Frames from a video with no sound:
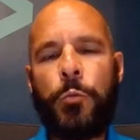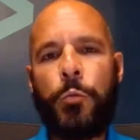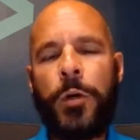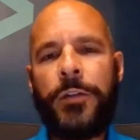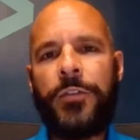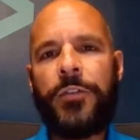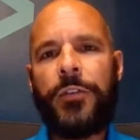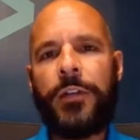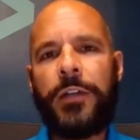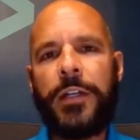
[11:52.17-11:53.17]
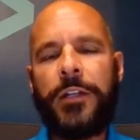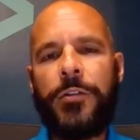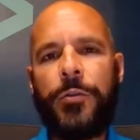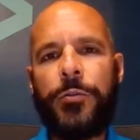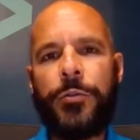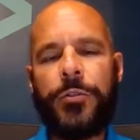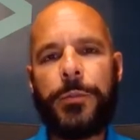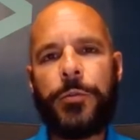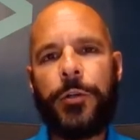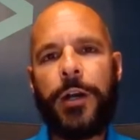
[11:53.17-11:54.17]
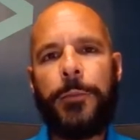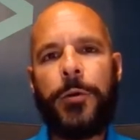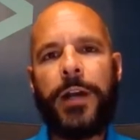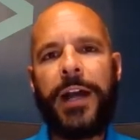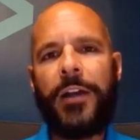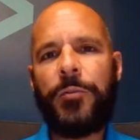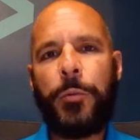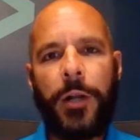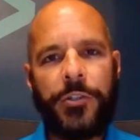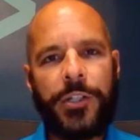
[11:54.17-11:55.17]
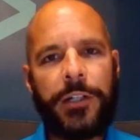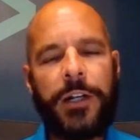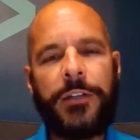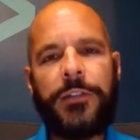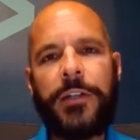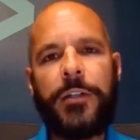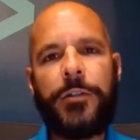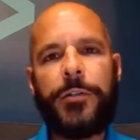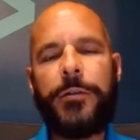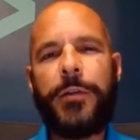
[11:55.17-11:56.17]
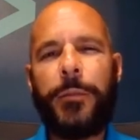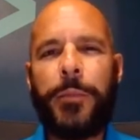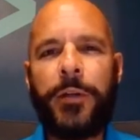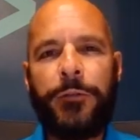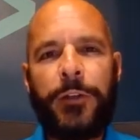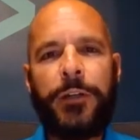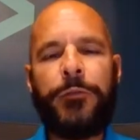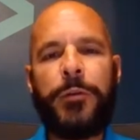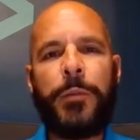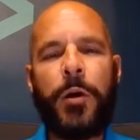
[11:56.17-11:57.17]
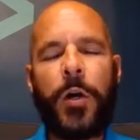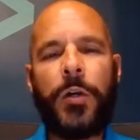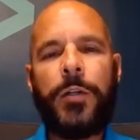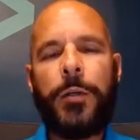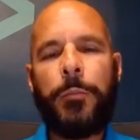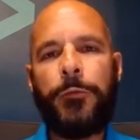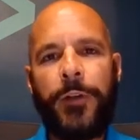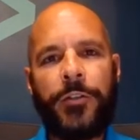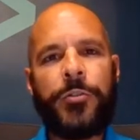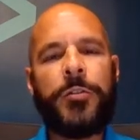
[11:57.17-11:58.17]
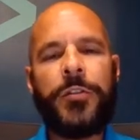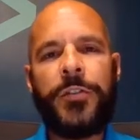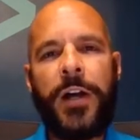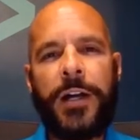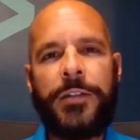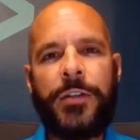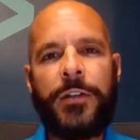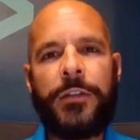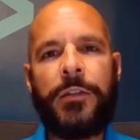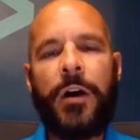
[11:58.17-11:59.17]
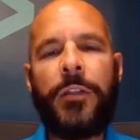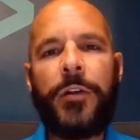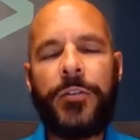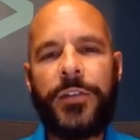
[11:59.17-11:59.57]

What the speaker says: once an end user subscriber has Project Content, or they're benefiting from our professional designs on their